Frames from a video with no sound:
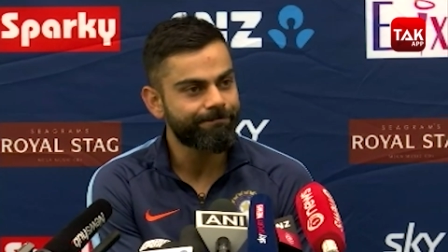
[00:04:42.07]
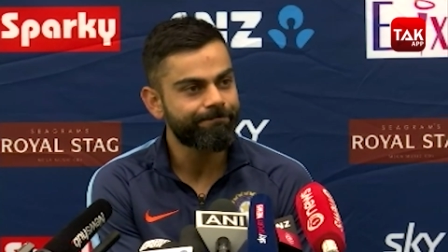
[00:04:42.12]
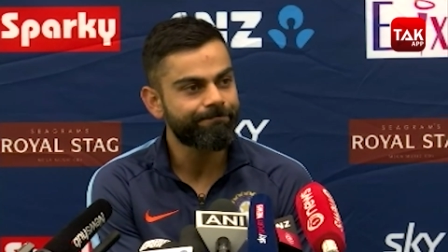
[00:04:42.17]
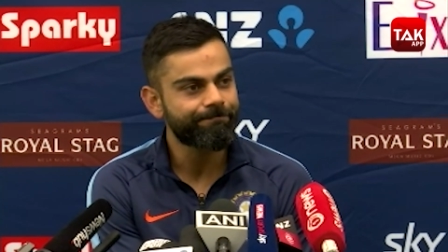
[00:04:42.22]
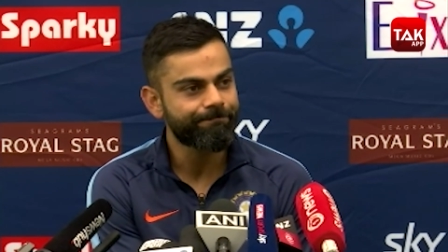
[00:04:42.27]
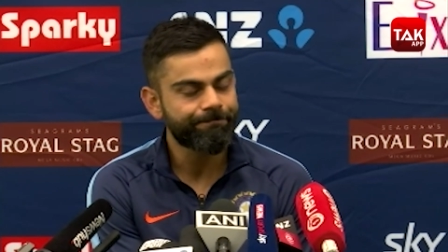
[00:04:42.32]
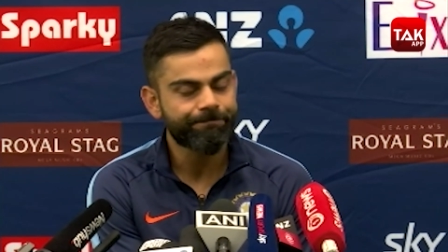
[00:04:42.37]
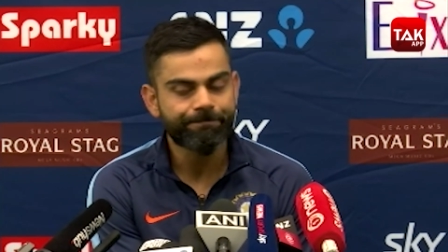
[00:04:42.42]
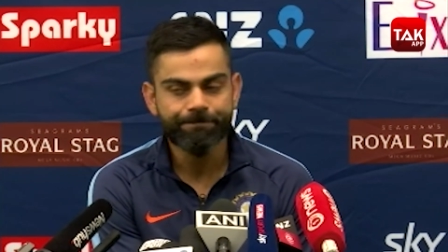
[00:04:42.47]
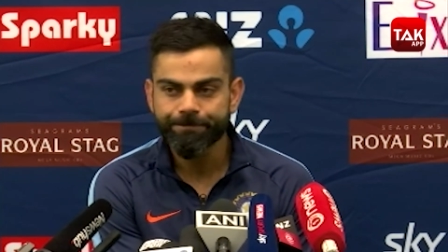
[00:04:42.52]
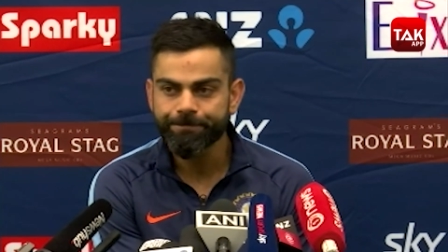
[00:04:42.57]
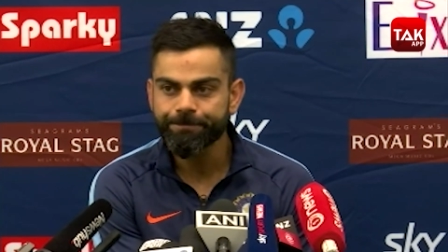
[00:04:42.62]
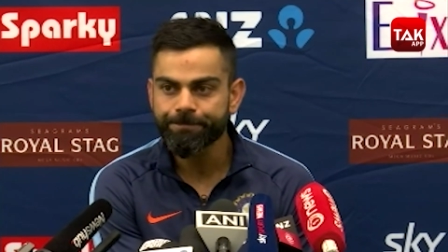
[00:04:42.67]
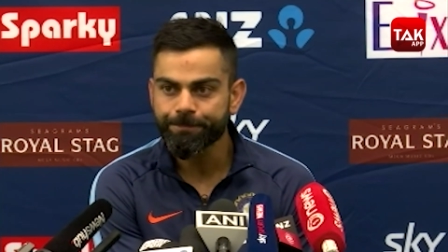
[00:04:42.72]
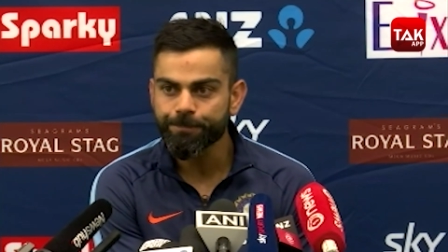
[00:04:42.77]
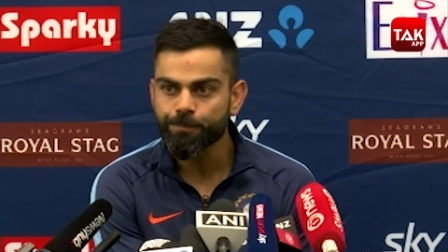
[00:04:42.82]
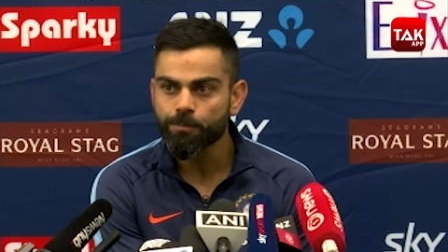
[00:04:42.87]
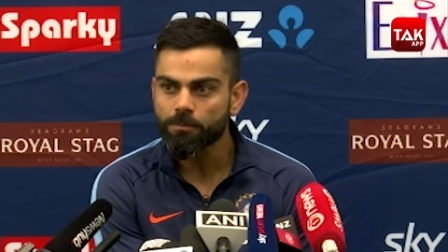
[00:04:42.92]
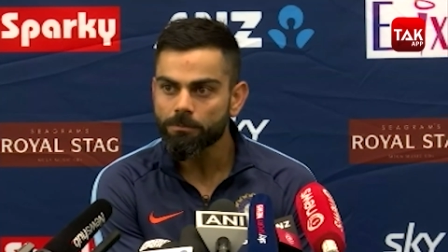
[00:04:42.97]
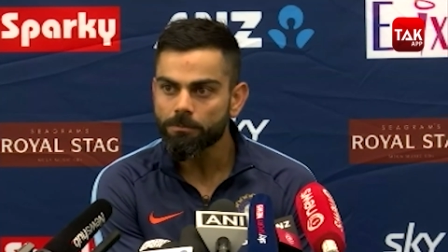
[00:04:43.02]

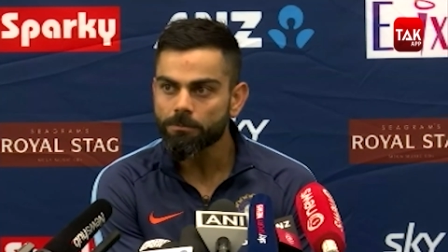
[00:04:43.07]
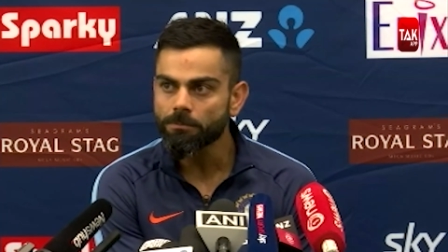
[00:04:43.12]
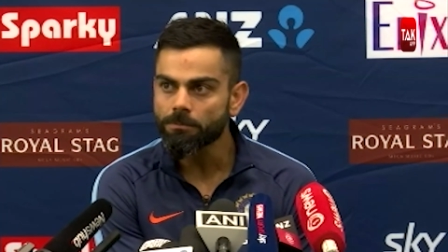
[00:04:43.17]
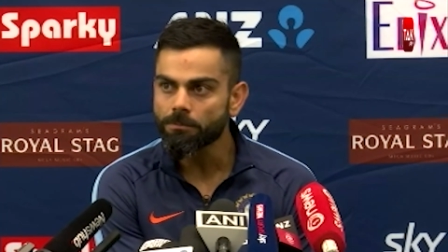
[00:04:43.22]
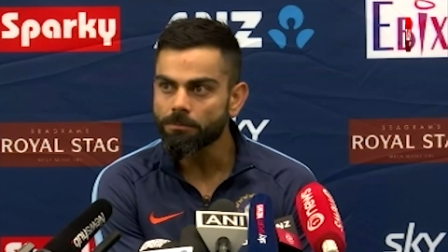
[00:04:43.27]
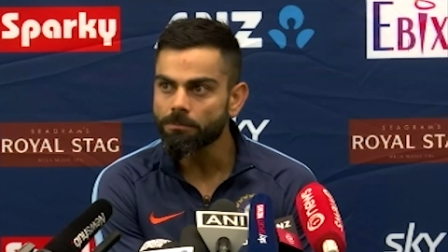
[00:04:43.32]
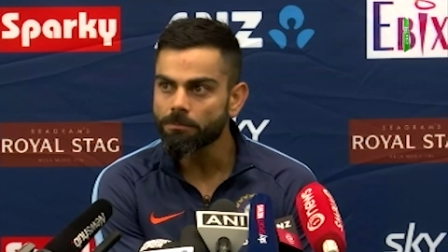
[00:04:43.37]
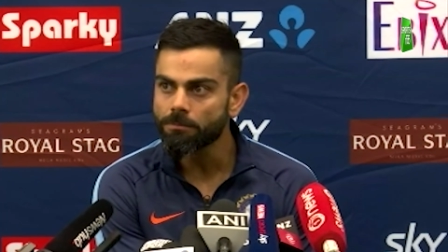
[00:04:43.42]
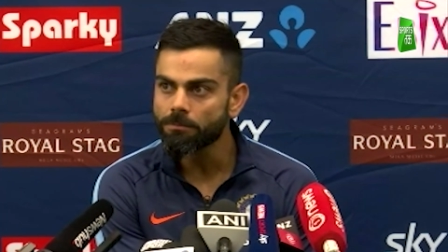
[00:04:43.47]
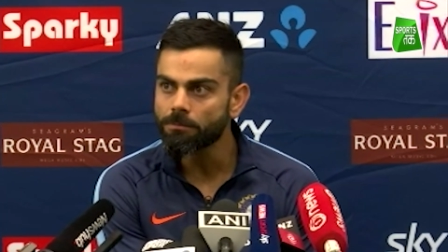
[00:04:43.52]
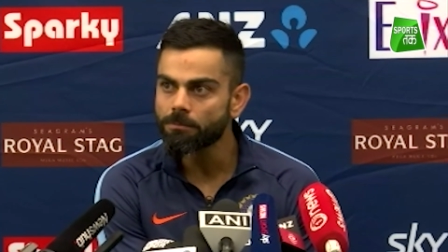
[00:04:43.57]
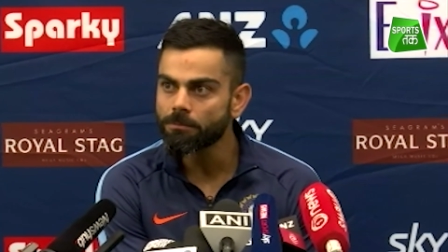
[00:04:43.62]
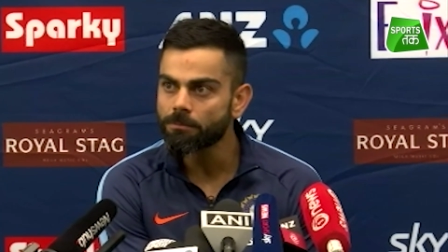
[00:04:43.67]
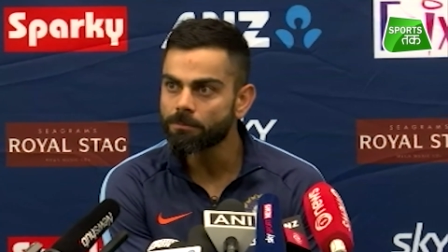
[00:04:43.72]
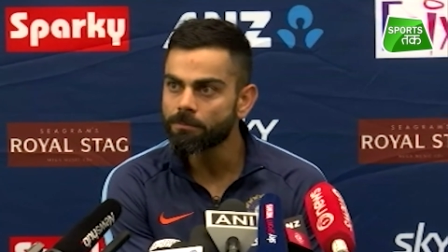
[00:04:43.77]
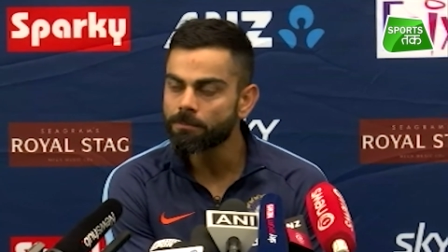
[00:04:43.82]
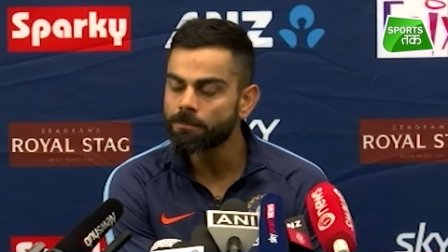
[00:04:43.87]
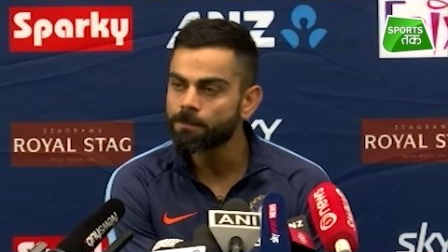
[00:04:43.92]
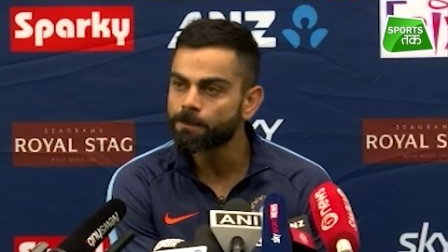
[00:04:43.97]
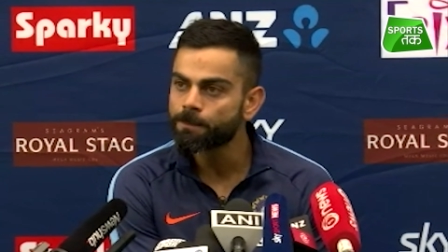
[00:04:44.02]

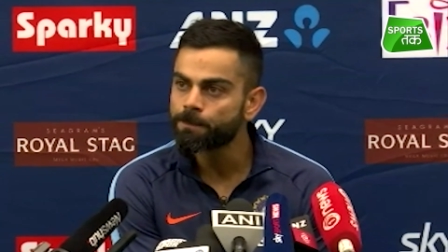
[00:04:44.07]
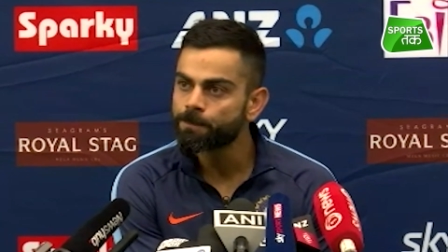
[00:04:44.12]
You